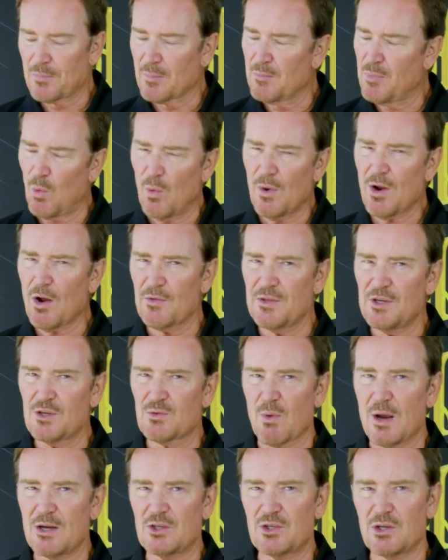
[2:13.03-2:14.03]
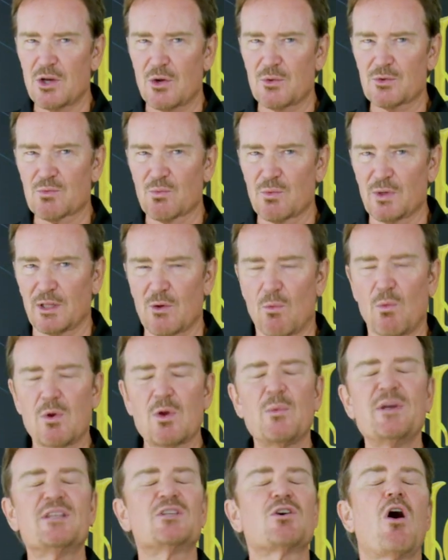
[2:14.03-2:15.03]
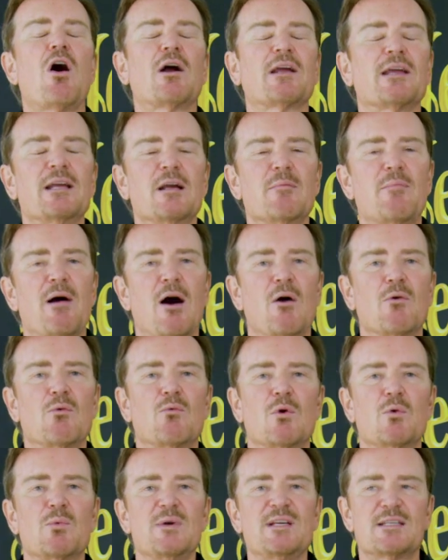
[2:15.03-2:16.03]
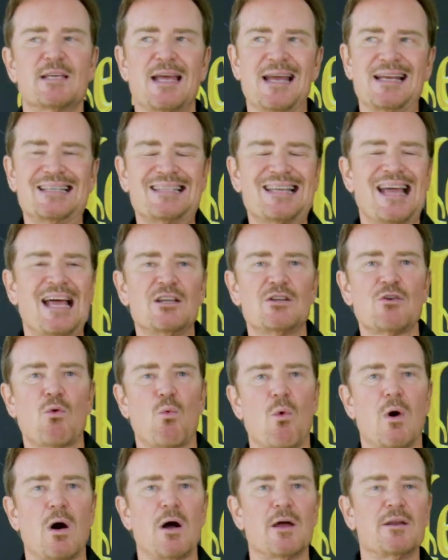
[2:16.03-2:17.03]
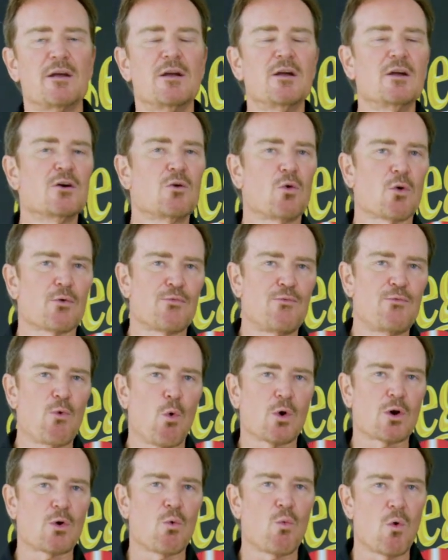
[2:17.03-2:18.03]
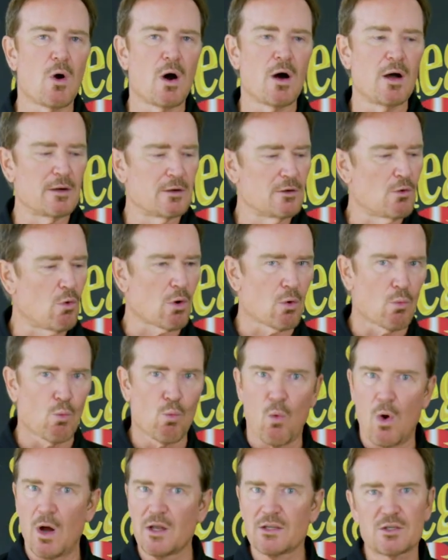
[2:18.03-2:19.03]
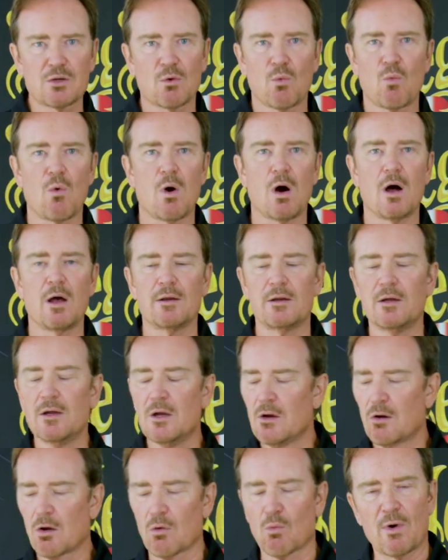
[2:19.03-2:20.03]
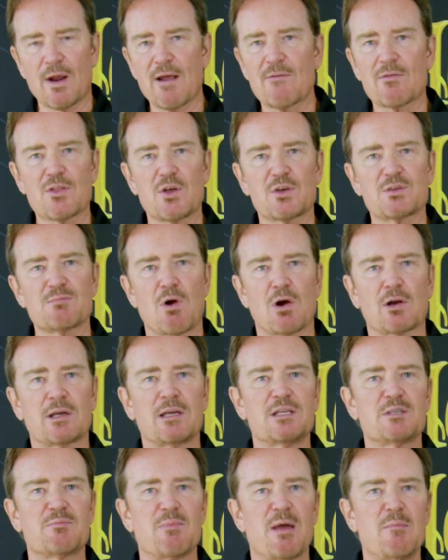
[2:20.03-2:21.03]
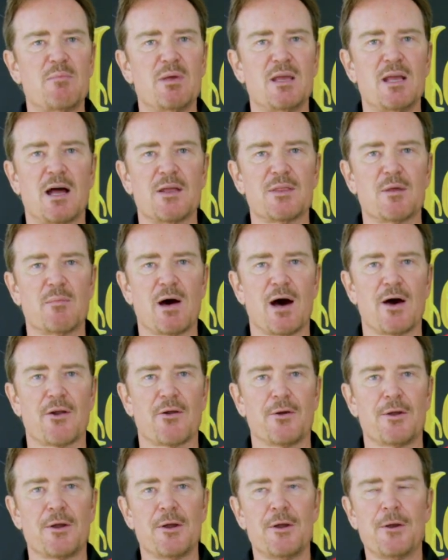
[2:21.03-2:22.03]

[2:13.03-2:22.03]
But what are these ratios really? What are we talking about when we say 10:1 or 4:1 or 1:1 or whatever those markings may be on the bottle?